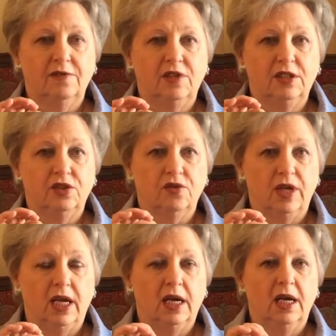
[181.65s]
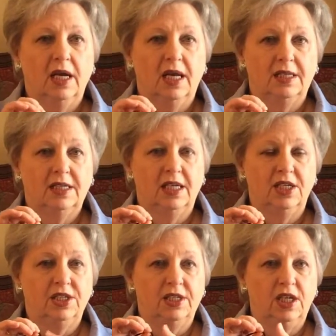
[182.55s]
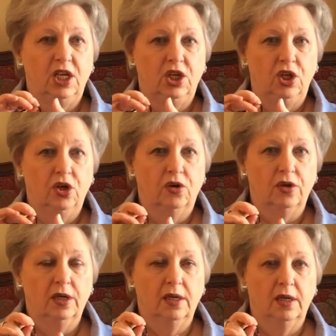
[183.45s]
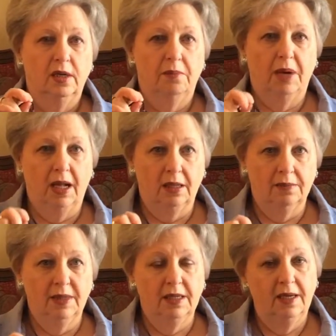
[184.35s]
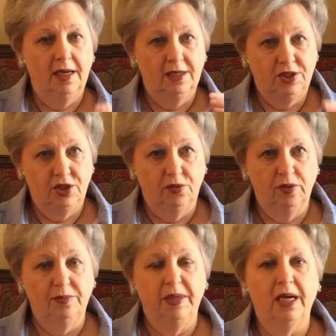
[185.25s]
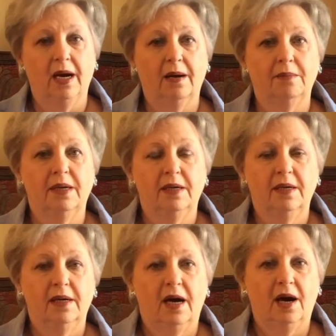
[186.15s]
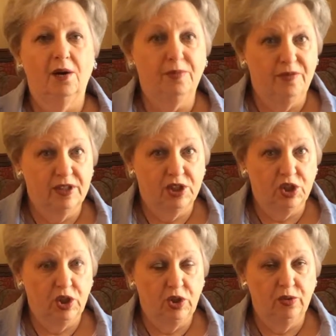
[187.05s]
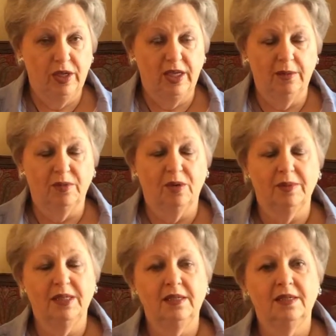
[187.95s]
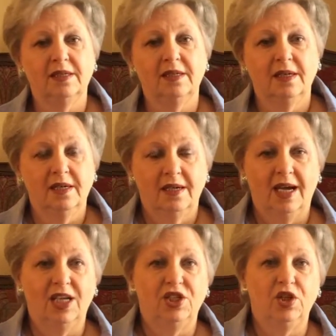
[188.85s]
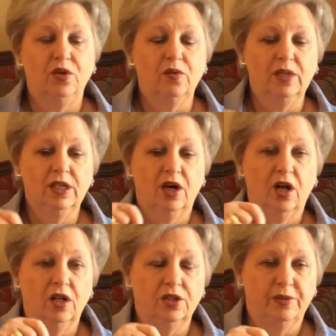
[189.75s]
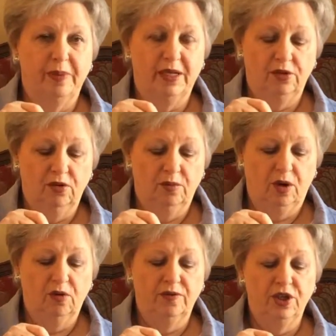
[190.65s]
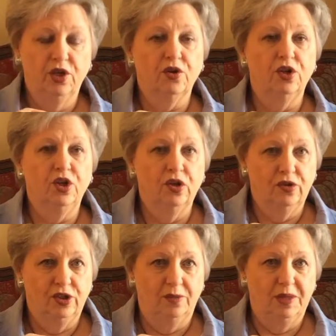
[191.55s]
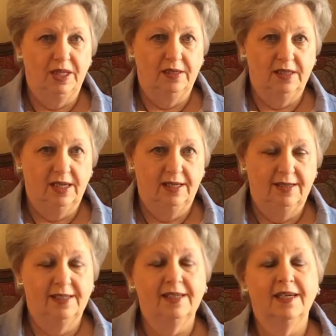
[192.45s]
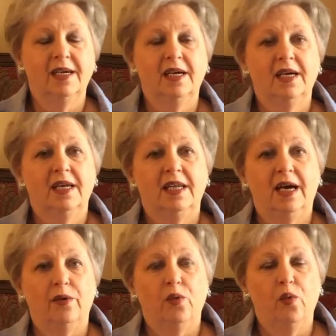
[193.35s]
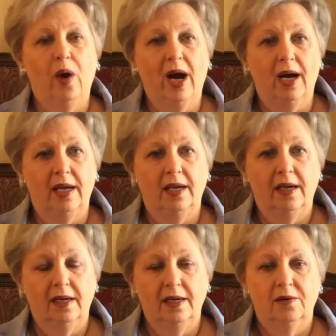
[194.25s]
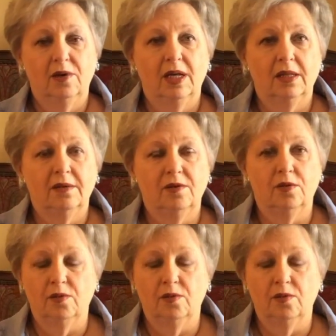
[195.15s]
of the string is hidden in your palm, and it will become obvious to you in a moment. And you will hold pendulum over your non-dominant hand. Now, why? Well,